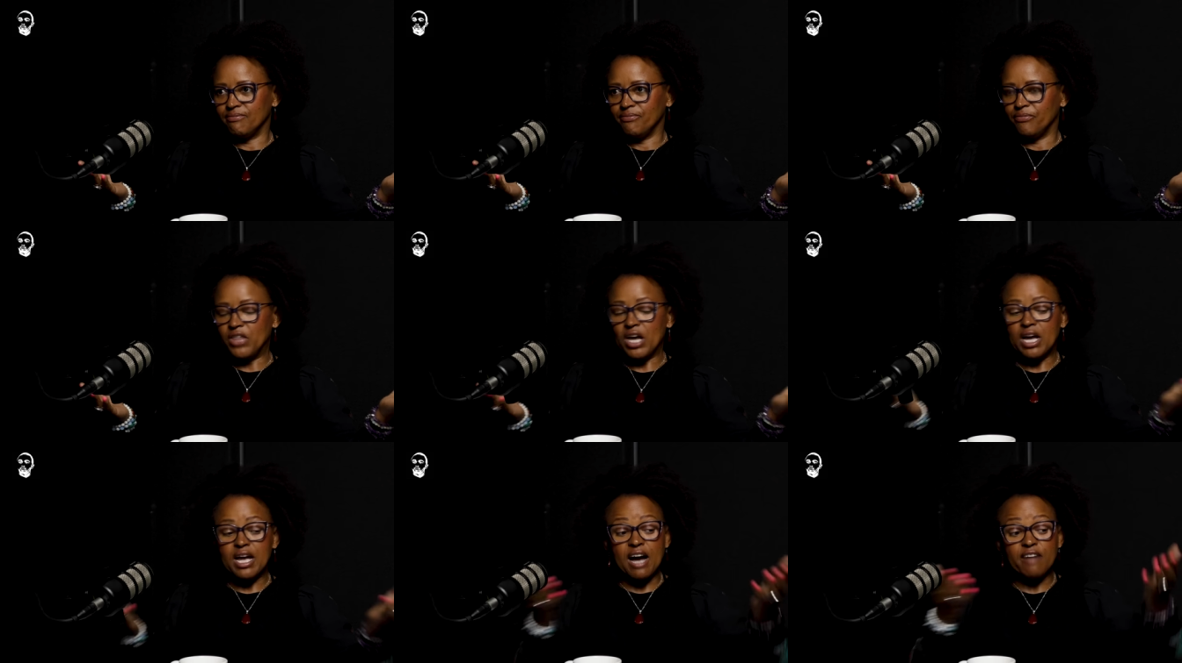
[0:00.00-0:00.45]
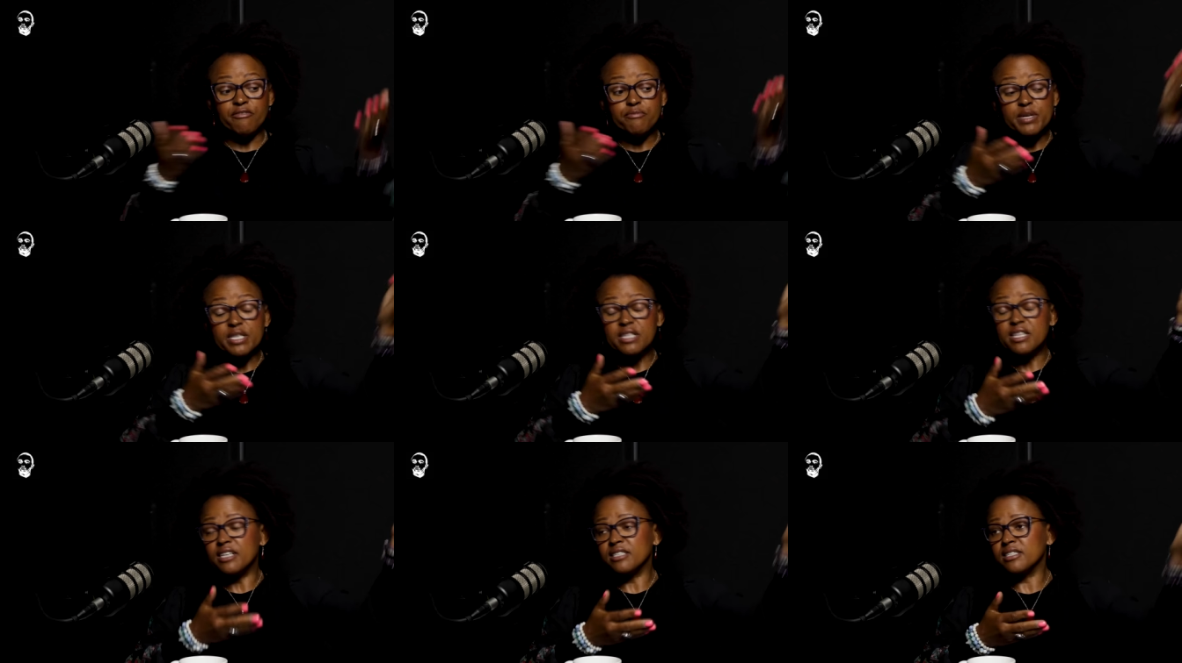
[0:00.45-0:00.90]
The
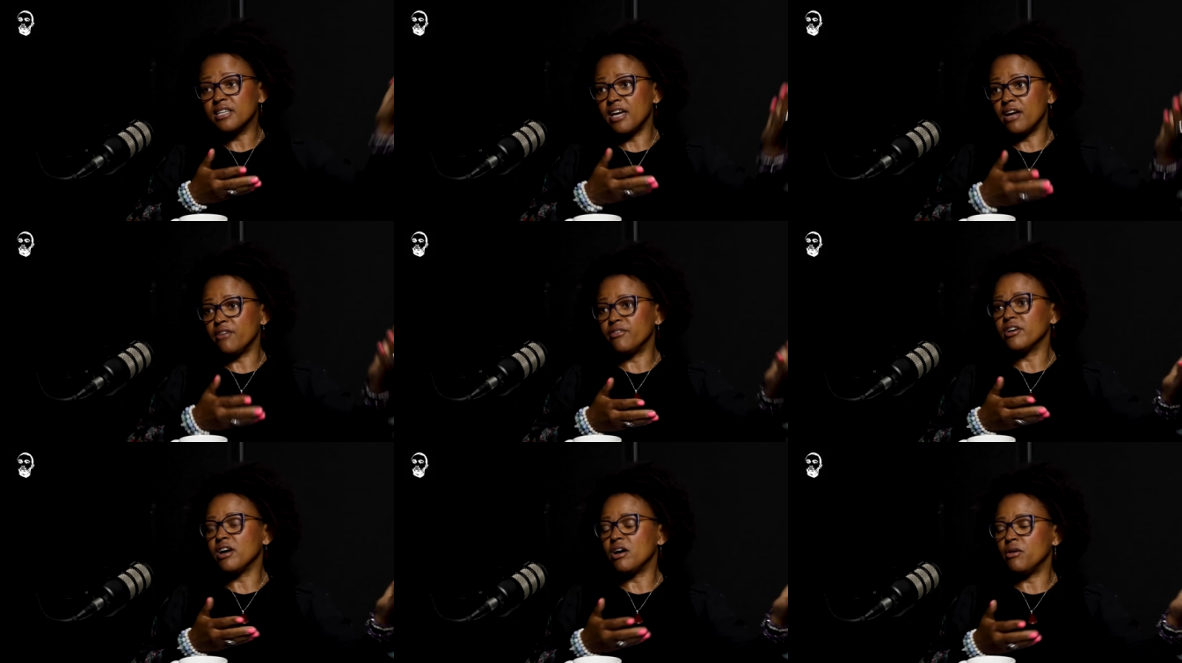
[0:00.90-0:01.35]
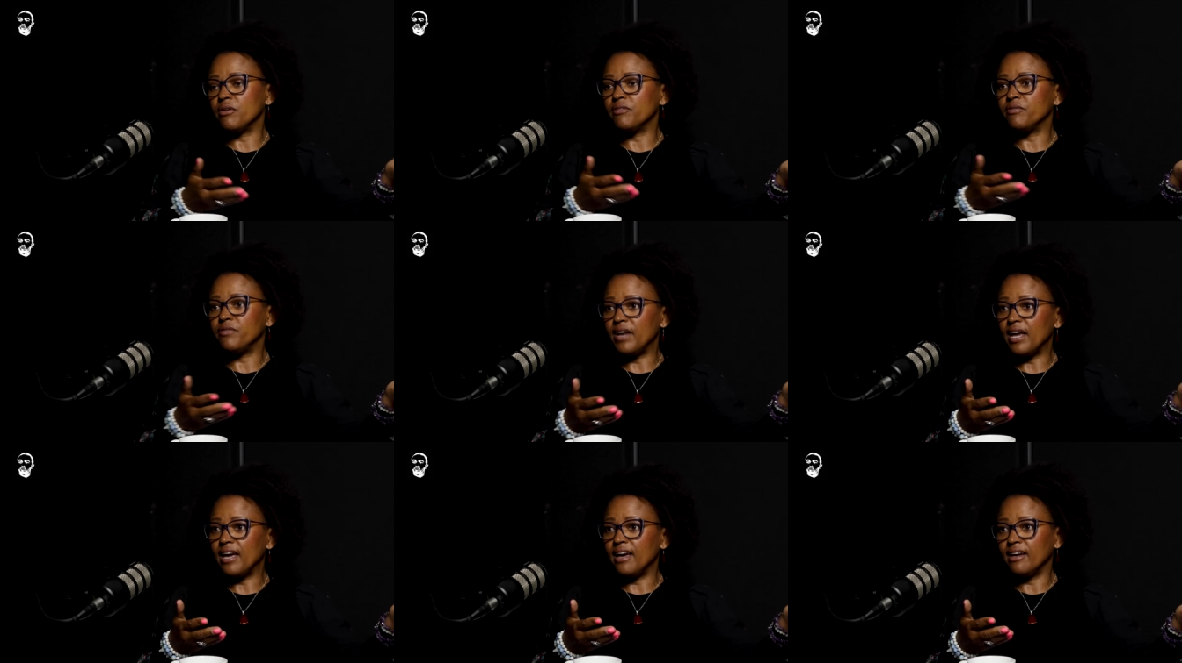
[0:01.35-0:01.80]
government that's carrying our
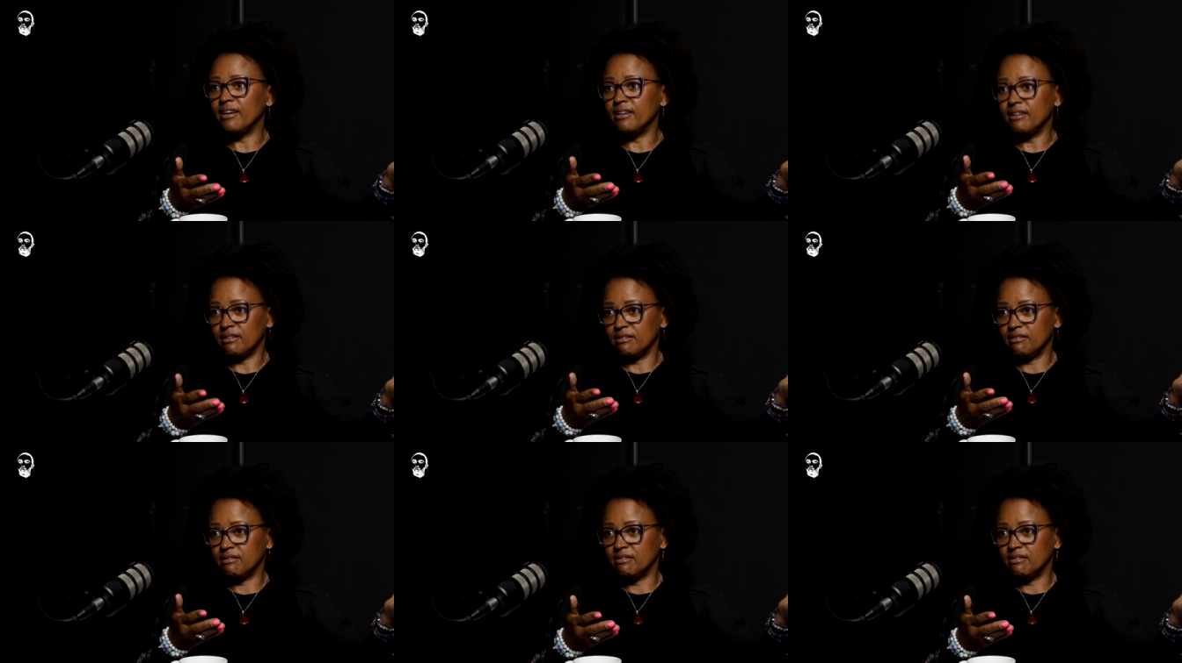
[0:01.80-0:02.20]
flag